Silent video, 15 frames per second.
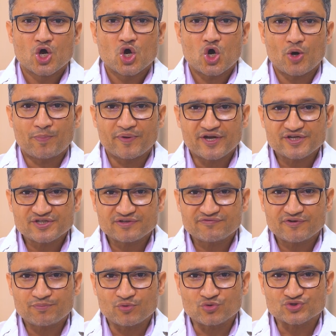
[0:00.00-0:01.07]
Operation
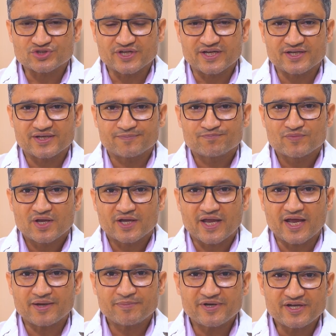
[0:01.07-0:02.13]
for prostate
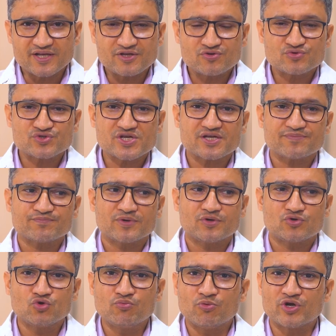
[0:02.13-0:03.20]
can be done using
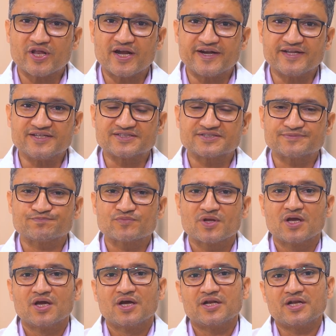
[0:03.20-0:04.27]
two modalities.
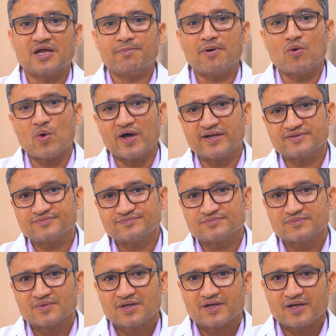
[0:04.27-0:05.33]
Number one
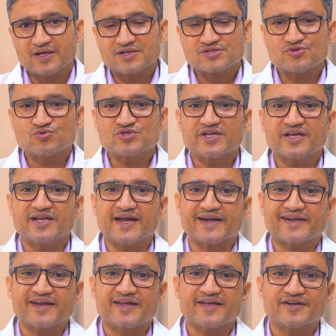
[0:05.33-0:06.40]
is using
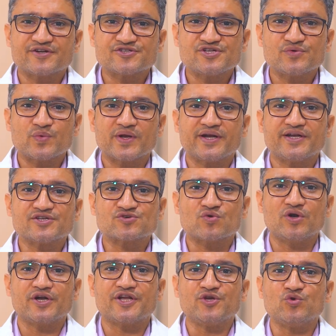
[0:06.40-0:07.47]
electric energy when it is
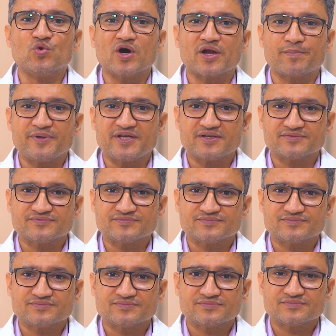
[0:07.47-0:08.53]
called TURP
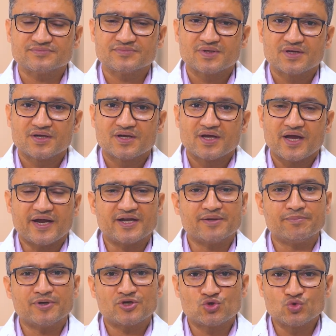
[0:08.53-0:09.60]
and
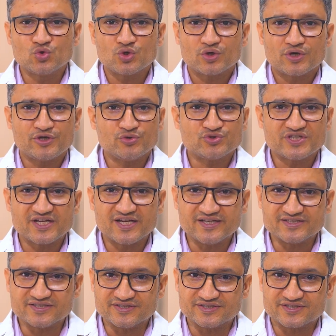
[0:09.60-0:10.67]
number two using
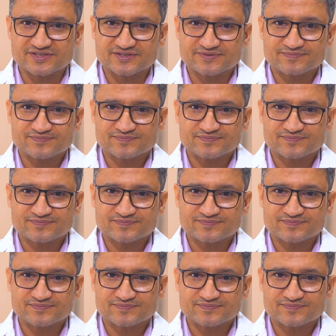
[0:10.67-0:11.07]
lasers